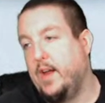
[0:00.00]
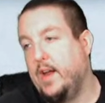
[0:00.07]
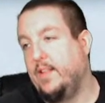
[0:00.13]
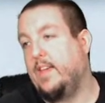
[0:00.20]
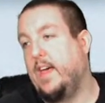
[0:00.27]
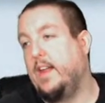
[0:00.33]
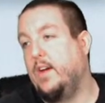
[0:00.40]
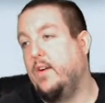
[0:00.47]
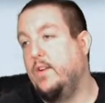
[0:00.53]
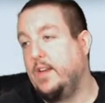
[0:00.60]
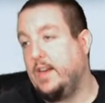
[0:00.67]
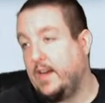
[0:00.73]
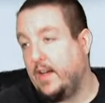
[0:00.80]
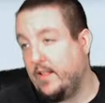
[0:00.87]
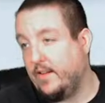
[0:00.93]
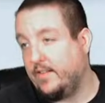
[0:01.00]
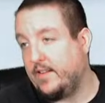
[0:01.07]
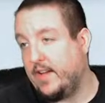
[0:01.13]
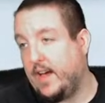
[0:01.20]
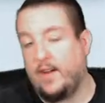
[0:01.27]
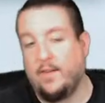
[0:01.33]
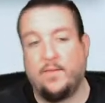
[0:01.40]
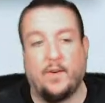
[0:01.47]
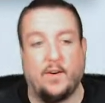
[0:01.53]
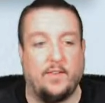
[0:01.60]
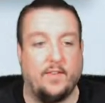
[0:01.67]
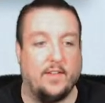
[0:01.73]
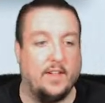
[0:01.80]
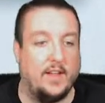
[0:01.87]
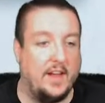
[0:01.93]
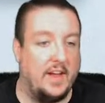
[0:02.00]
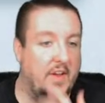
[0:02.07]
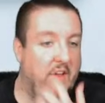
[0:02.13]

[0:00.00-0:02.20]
It's got to go in the yellow side, unfortunately.